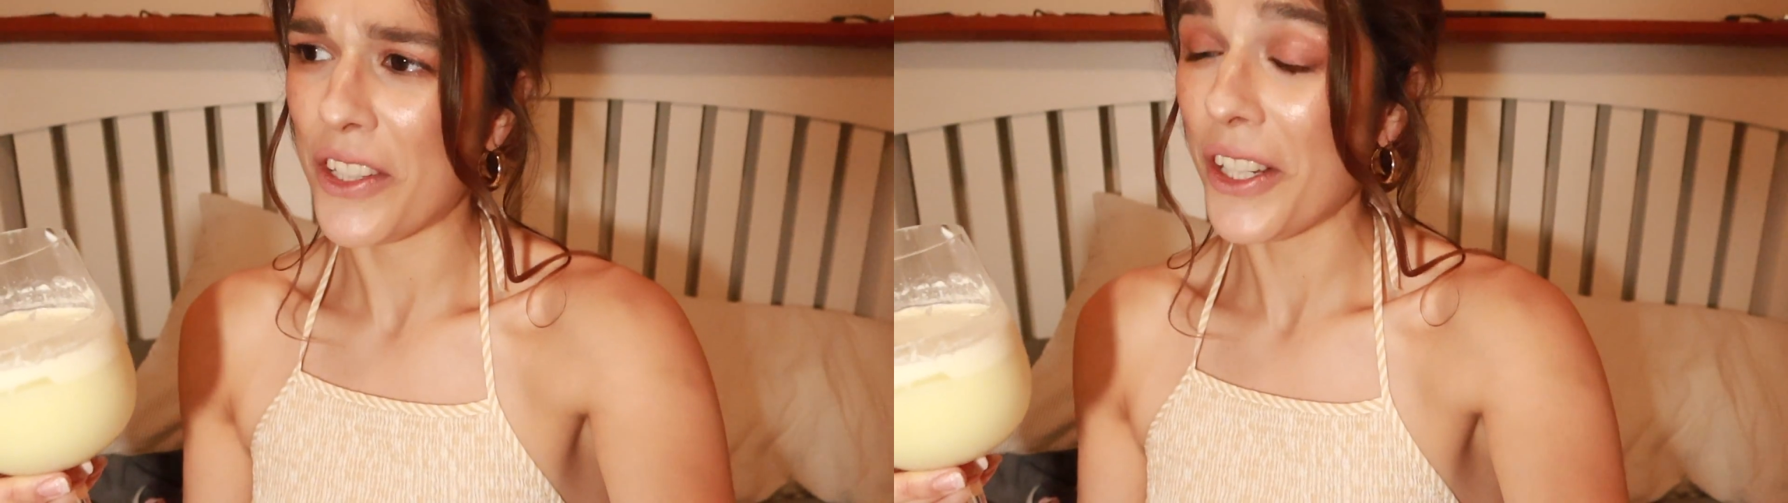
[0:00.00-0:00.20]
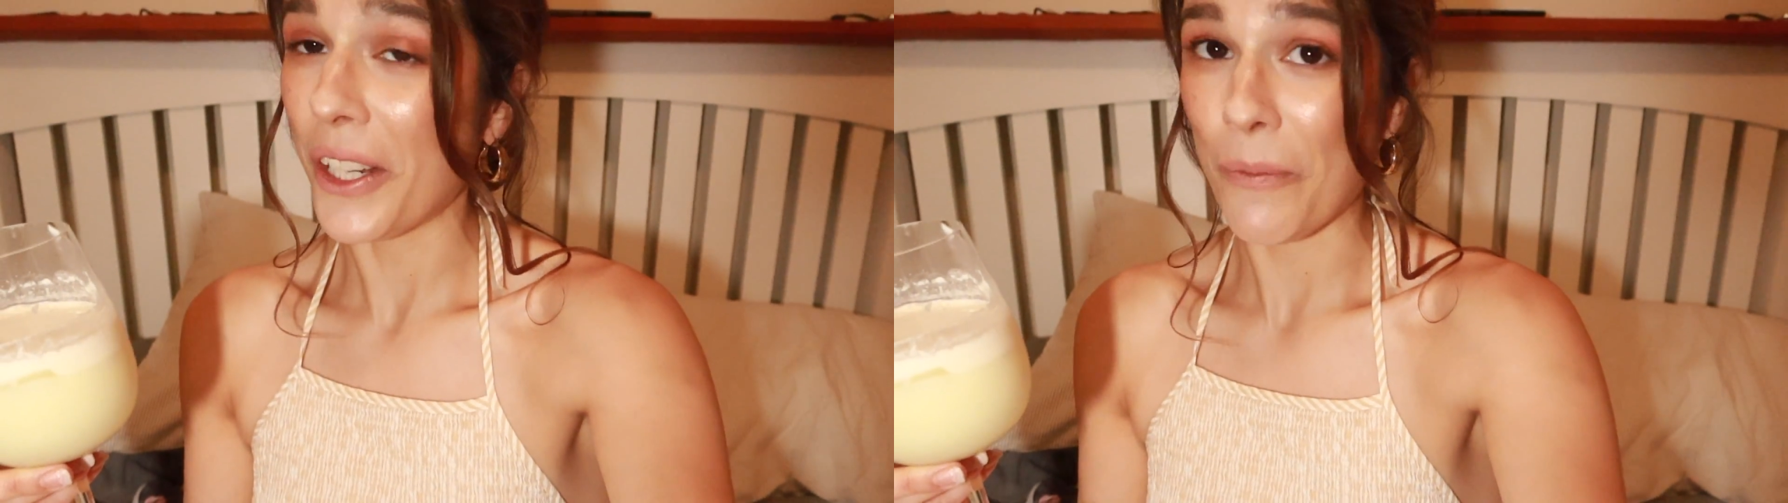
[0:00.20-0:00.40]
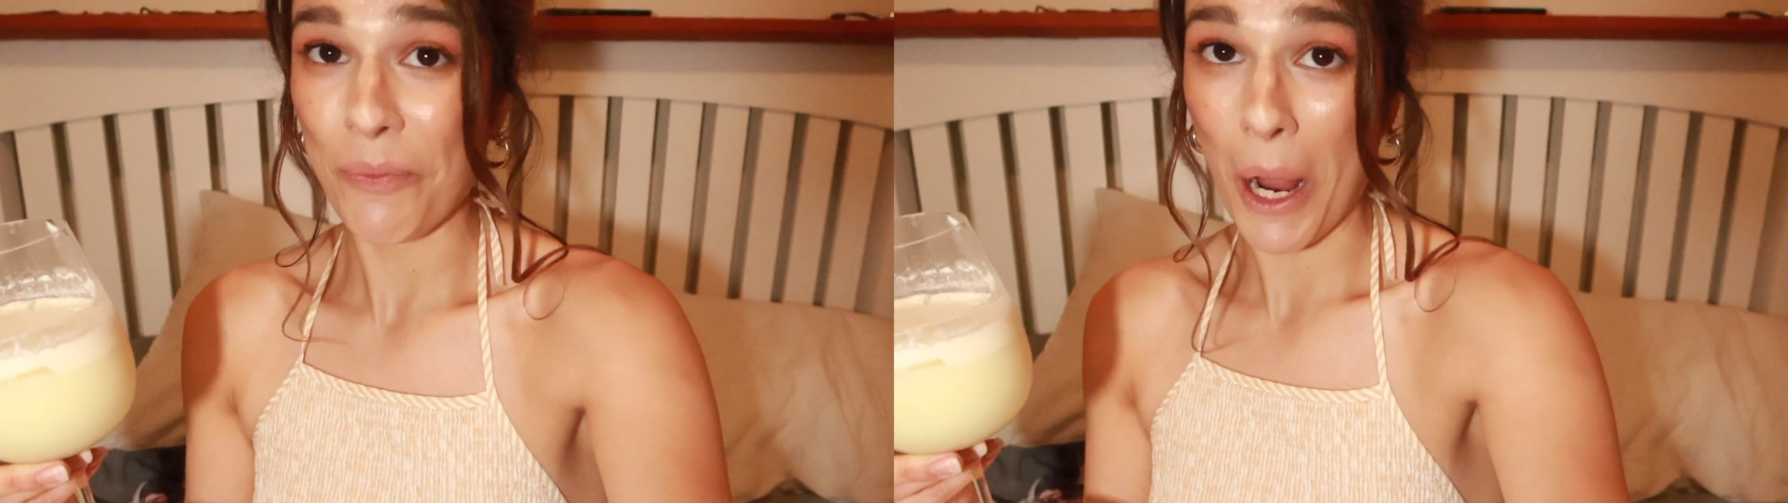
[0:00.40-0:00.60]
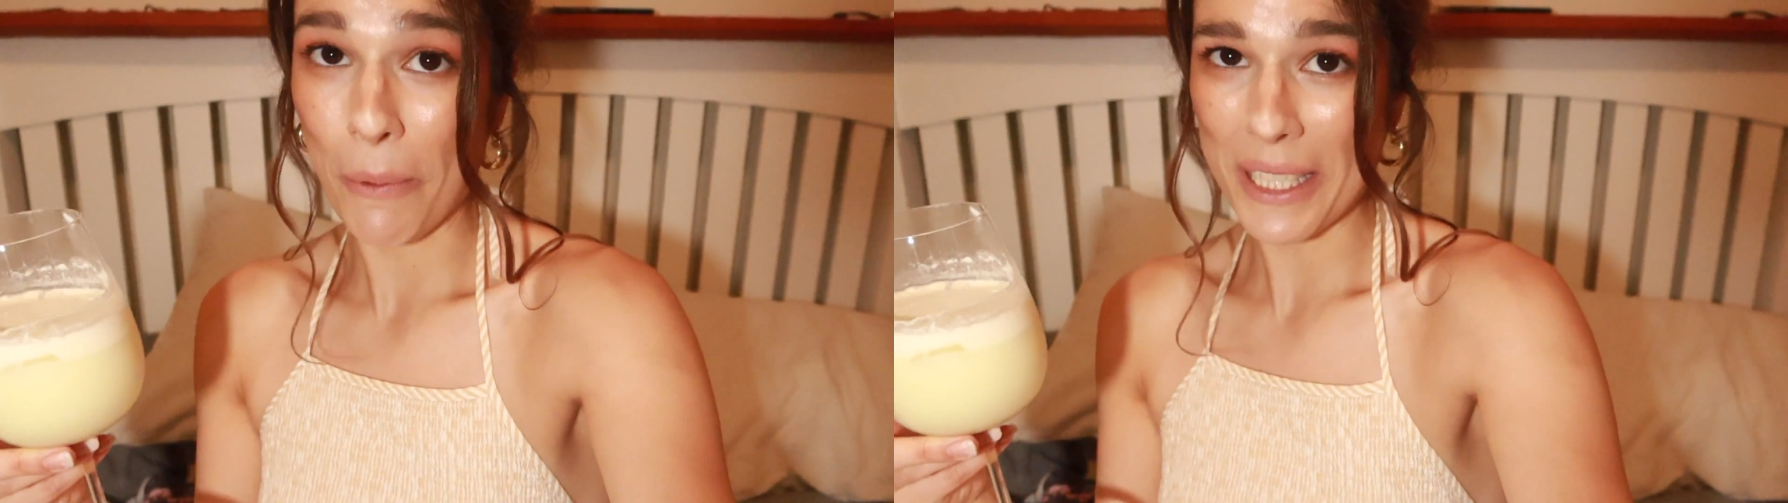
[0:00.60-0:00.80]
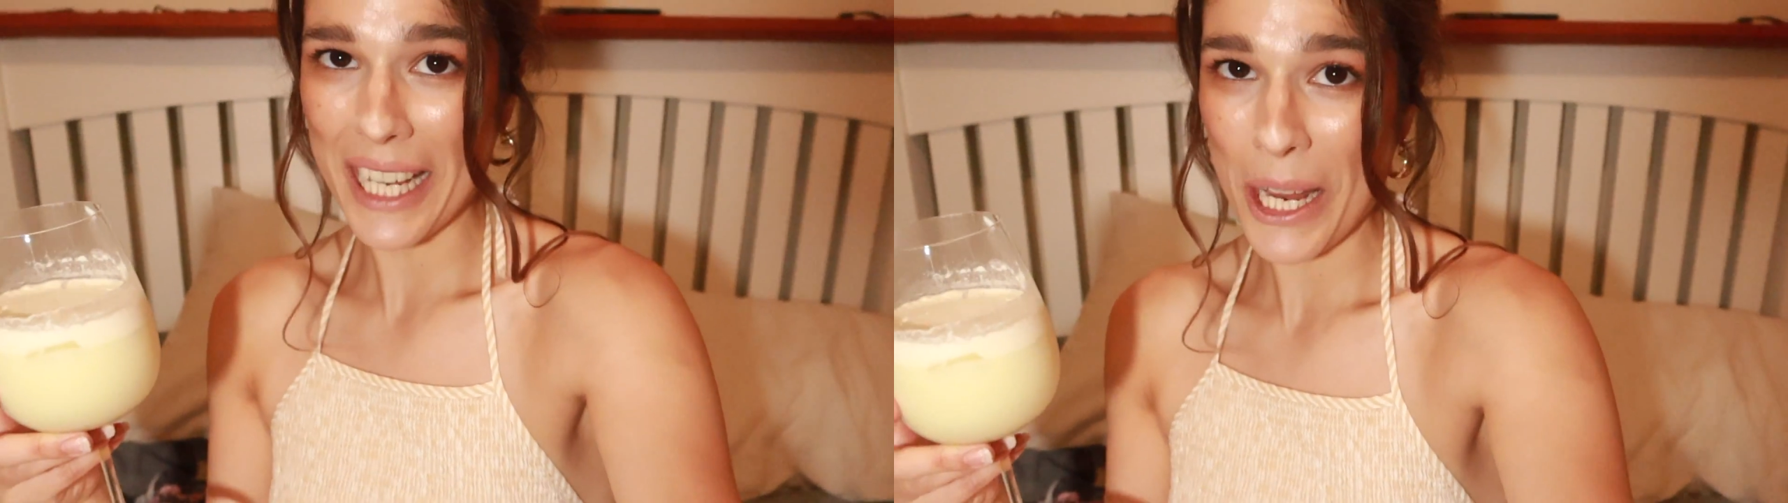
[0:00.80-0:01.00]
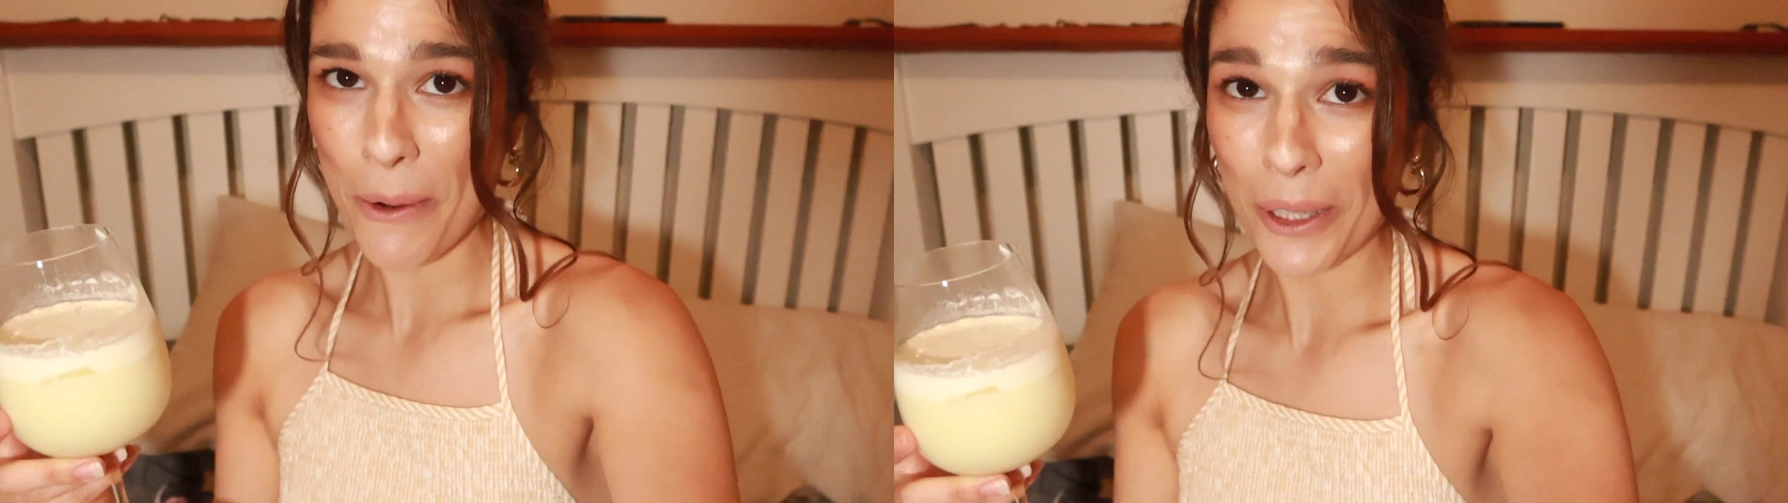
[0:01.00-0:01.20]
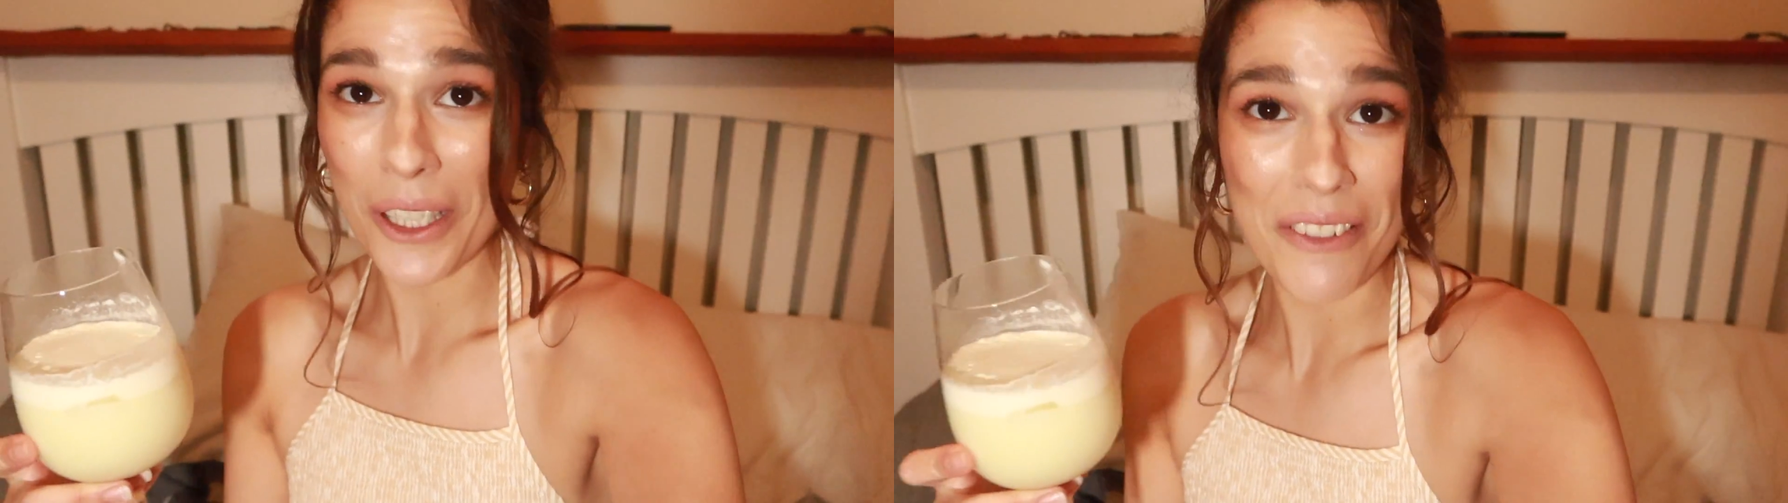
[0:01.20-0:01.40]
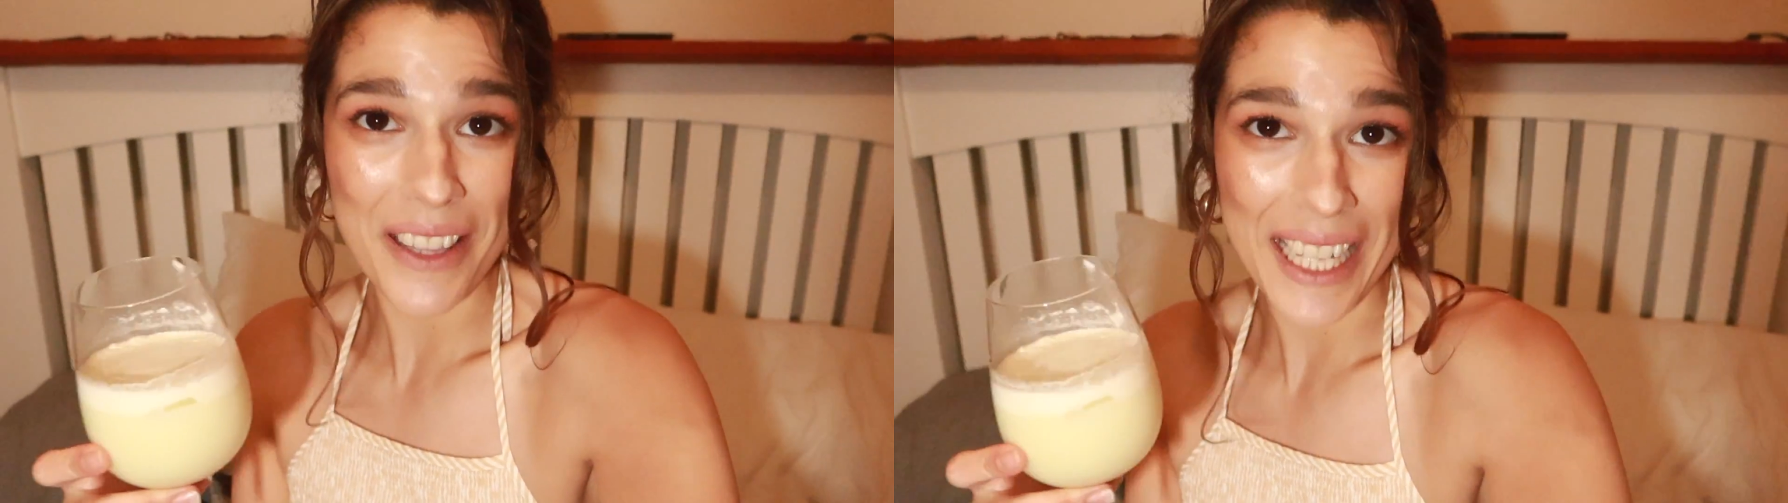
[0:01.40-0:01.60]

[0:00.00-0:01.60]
so I will take you along for